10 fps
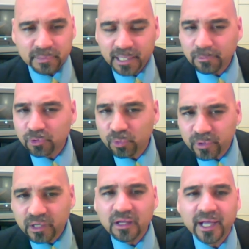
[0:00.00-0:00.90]

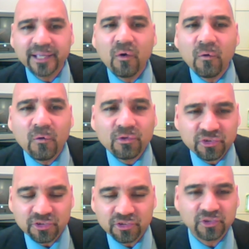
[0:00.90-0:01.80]
what's going on,
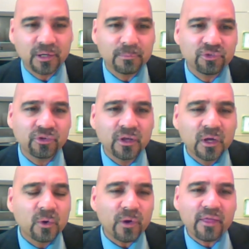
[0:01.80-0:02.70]
and be able to
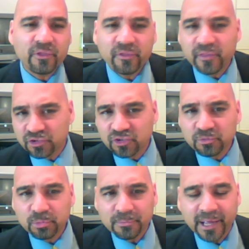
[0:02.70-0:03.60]
realign whole
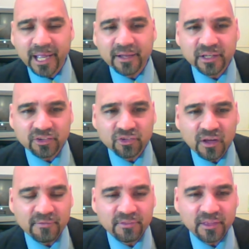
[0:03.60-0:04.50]
systems
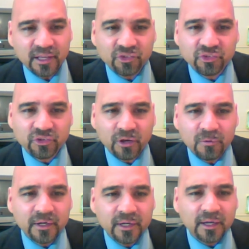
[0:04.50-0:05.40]
rather than just put
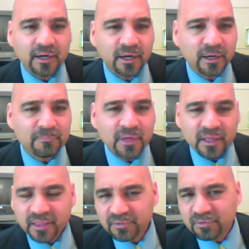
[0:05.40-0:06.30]
band-aids on
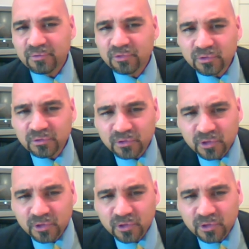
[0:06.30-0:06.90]
things. So